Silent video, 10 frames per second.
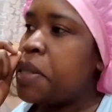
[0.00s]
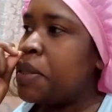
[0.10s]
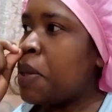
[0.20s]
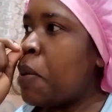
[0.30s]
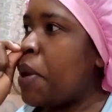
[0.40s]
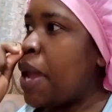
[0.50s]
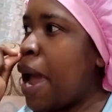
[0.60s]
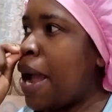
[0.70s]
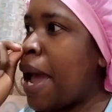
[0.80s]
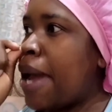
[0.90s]
So
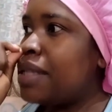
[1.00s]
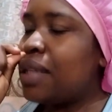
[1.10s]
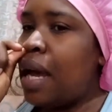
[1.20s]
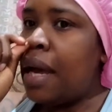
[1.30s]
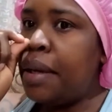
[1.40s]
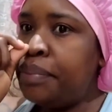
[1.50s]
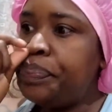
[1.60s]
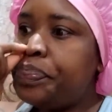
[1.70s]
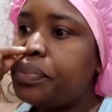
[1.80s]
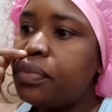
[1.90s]
yeah, guys,
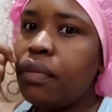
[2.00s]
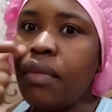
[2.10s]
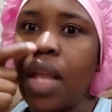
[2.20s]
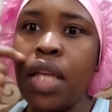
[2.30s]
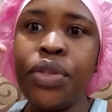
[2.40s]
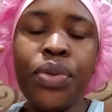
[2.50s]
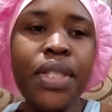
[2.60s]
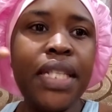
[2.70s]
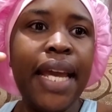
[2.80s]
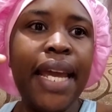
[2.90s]

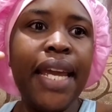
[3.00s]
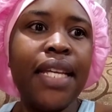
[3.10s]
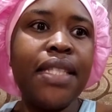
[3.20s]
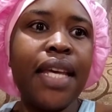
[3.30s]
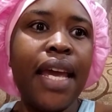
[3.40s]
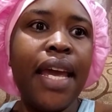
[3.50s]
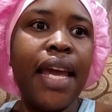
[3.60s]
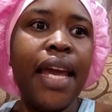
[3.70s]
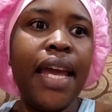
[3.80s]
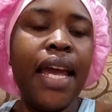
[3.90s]
today it's
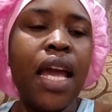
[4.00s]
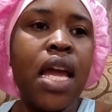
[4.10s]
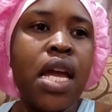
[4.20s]
a